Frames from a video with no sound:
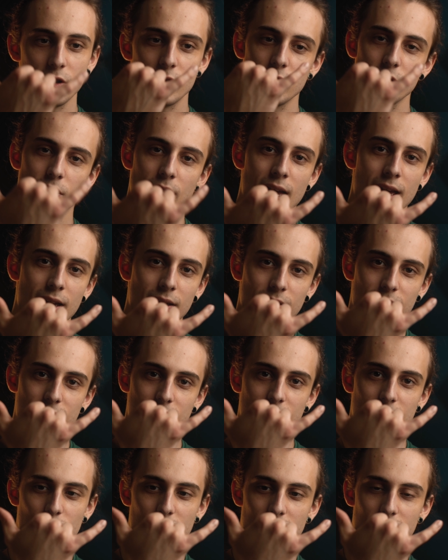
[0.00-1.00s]
you do
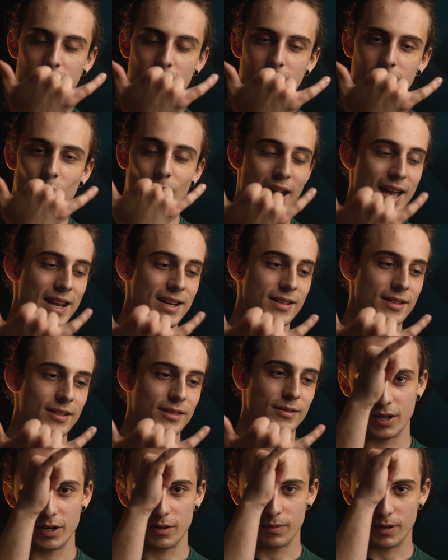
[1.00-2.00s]
that with your hand
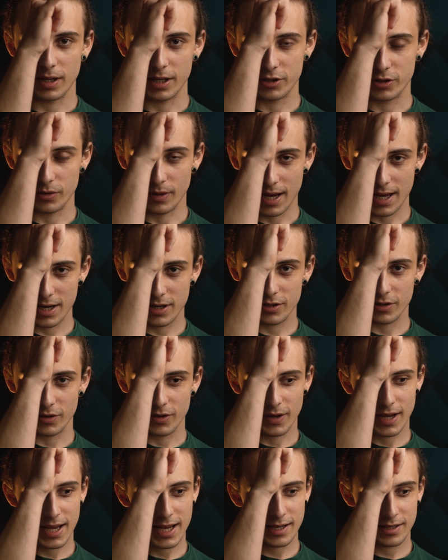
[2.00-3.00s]
and you place your hand on
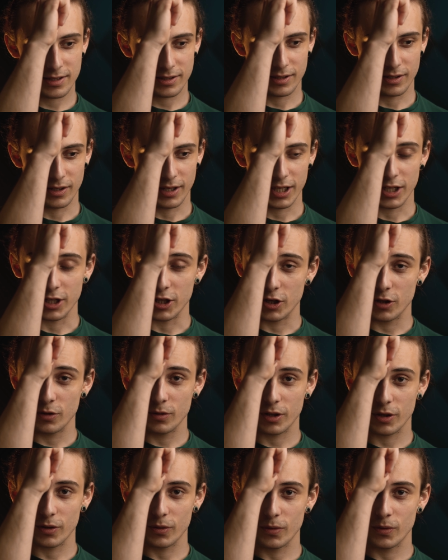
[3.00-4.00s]
your head like a
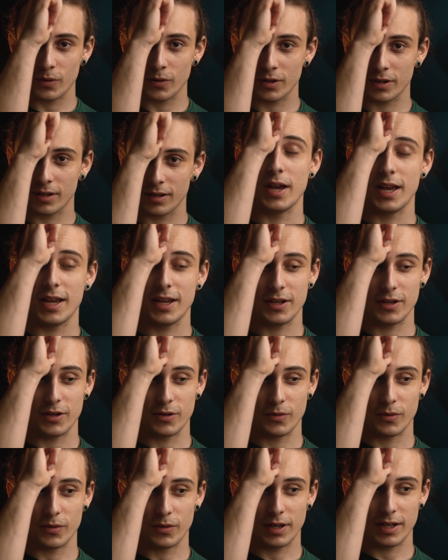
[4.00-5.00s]
unicorn, where
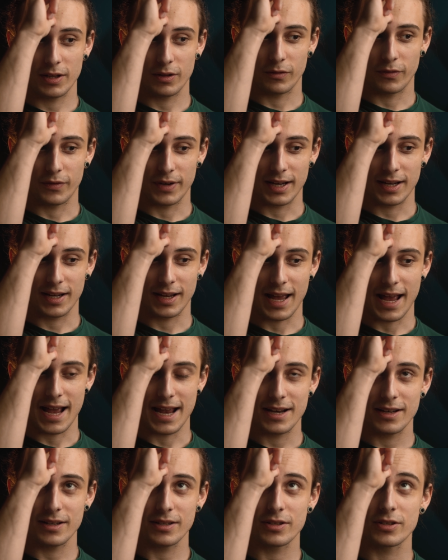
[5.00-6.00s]
your little finger
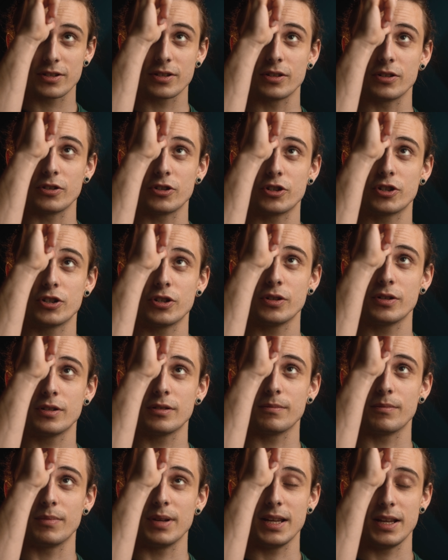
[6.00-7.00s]
ends should
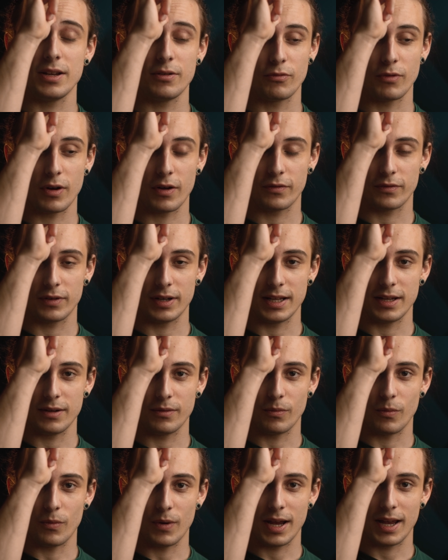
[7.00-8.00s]
be roughly
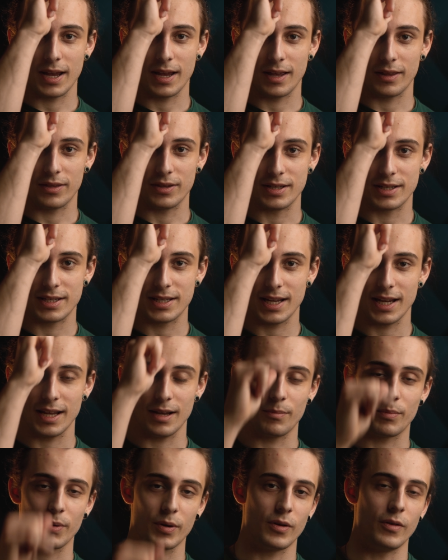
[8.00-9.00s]
where the
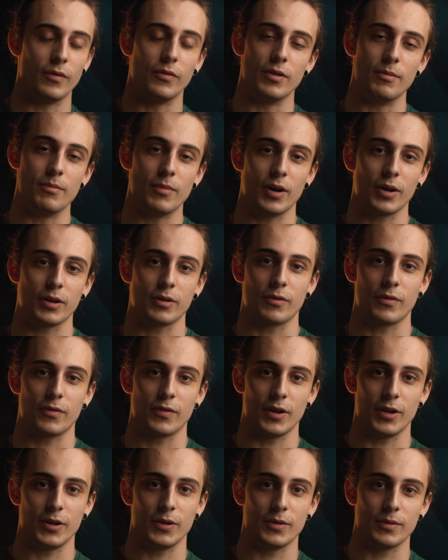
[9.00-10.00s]
tip of the
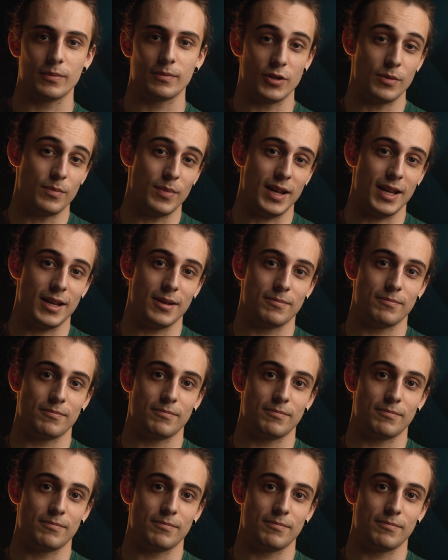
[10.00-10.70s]
microphone should be.